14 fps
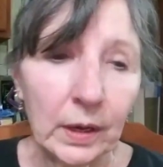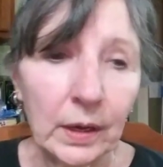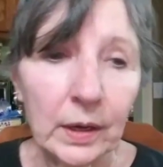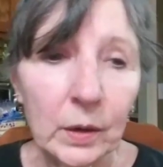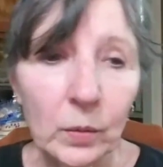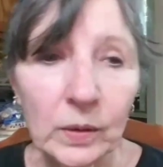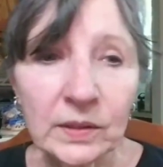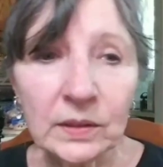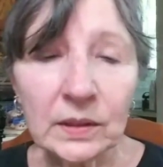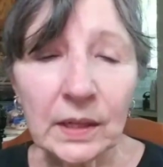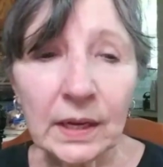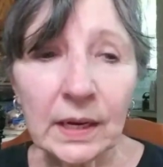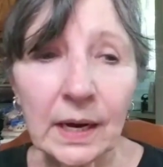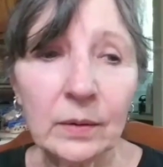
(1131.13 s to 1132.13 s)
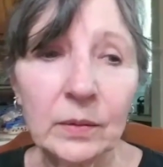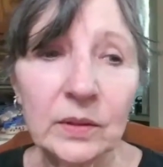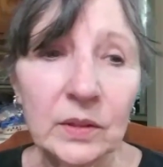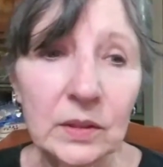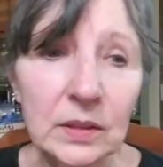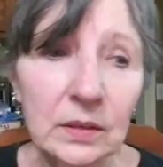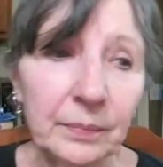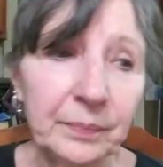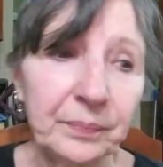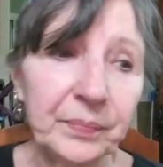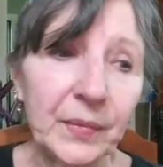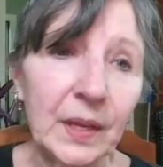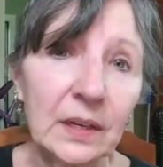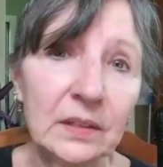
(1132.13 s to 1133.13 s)
It wasn't like I was
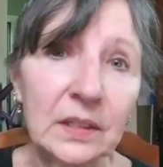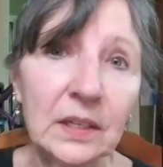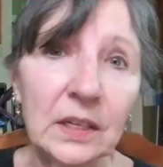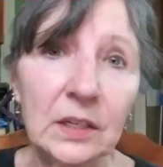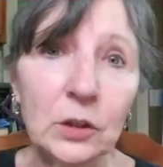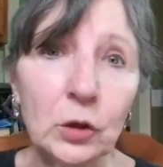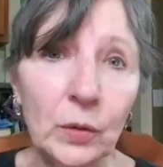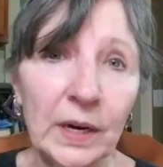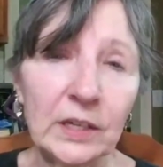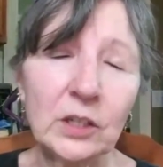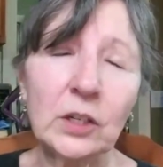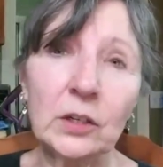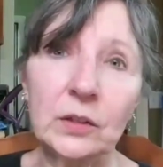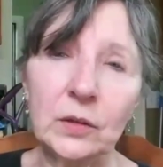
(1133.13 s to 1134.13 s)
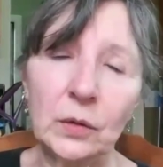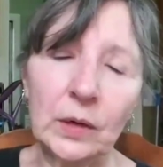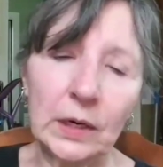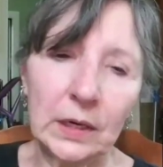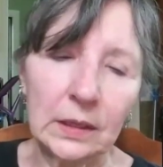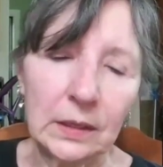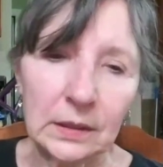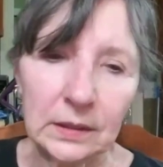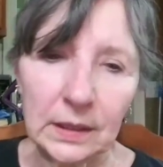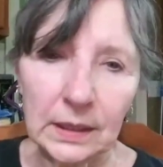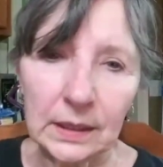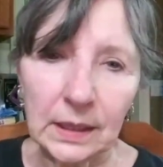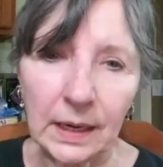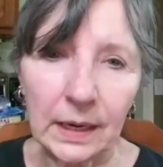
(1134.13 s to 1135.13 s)
digging trenches or anything
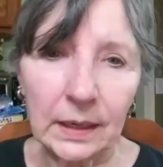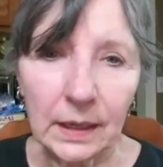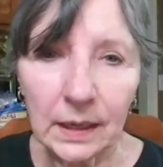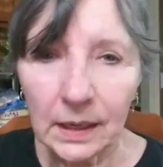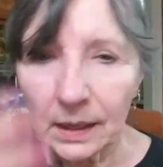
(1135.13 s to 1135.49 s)
like that.